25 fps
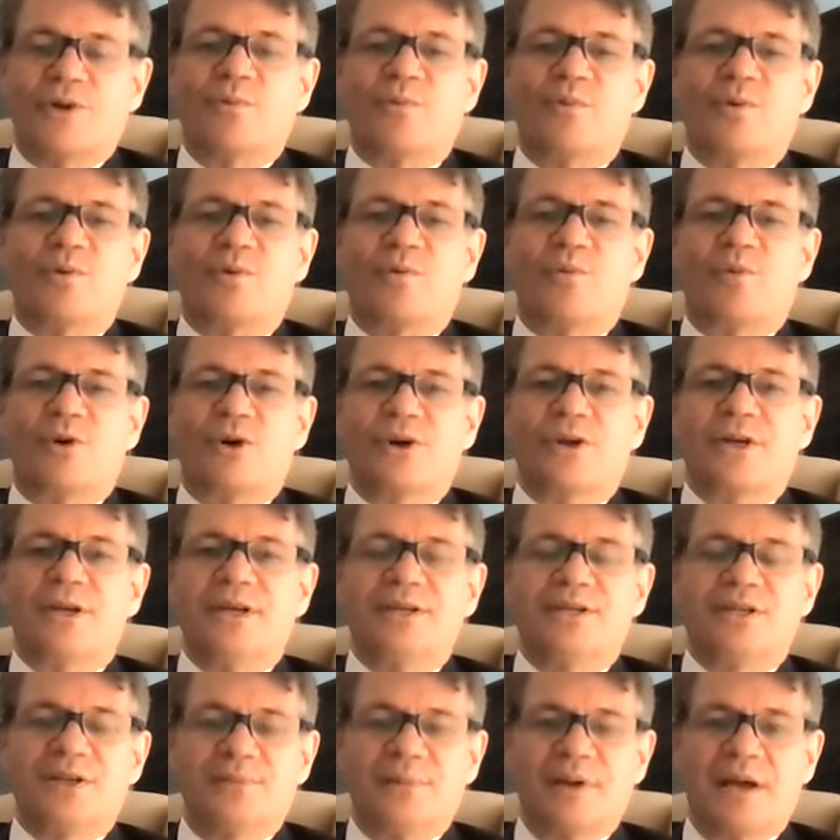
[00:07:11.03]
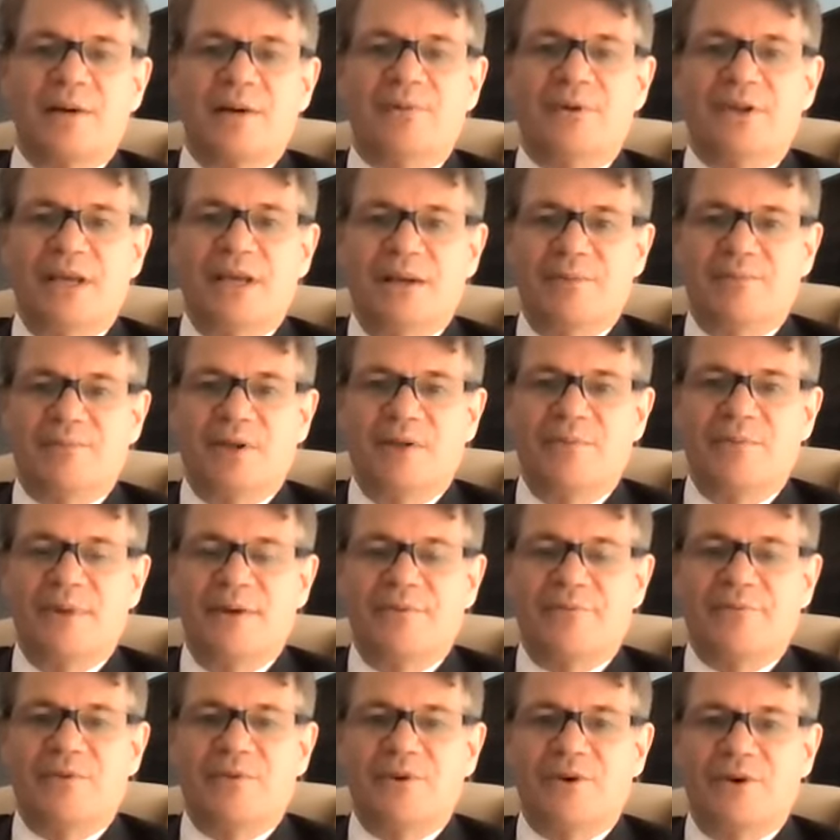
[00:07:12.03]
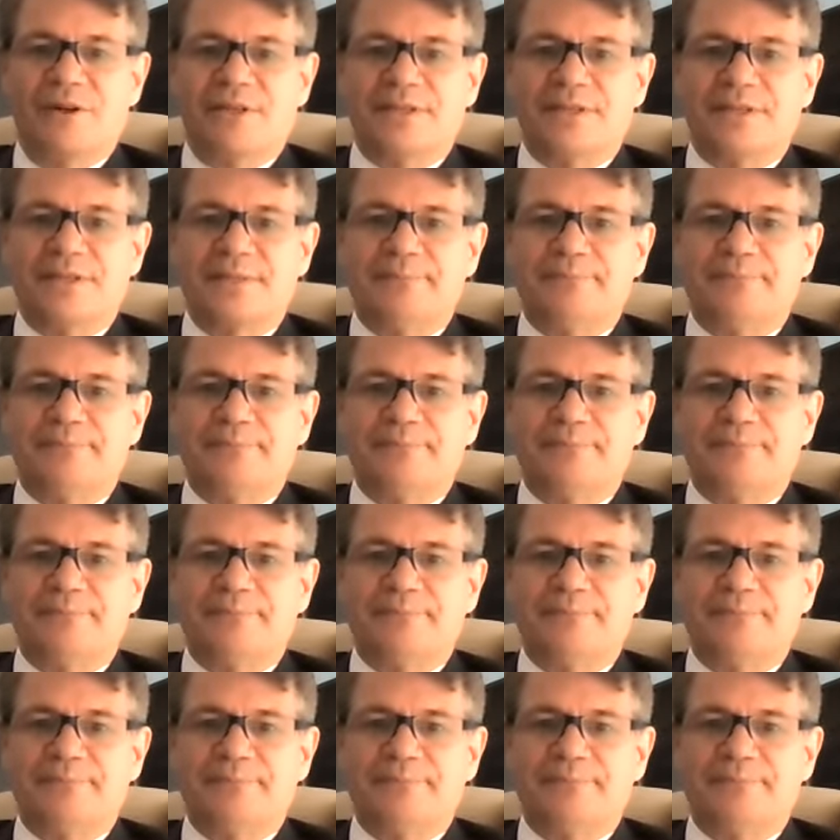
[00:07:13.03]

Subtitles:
and we're working to be able to implement for us.